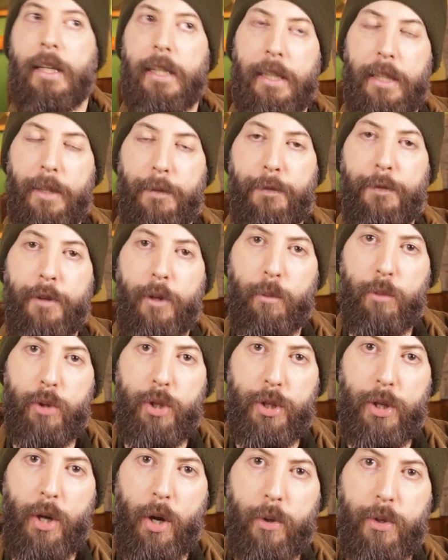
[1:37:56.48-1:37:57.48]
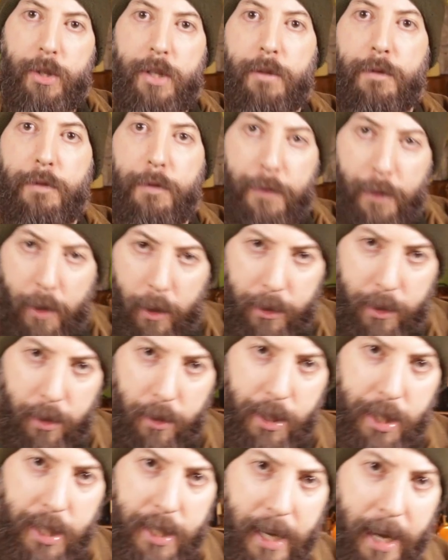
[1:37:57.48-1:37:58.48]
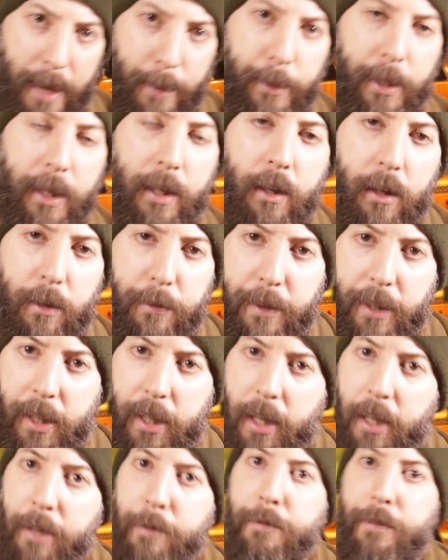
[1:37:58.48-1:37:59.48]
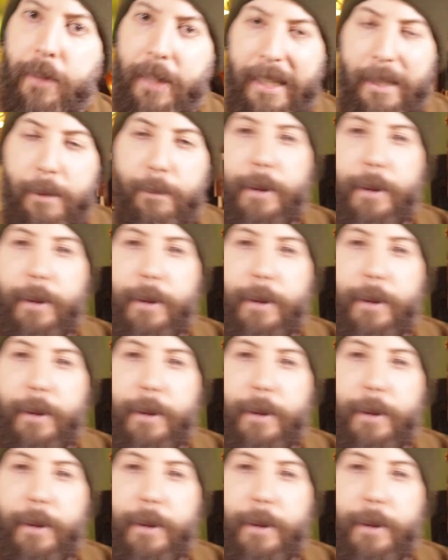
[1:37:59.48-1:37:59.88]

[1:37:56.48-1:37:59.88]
The film shows a frontal stabbing of a knife in the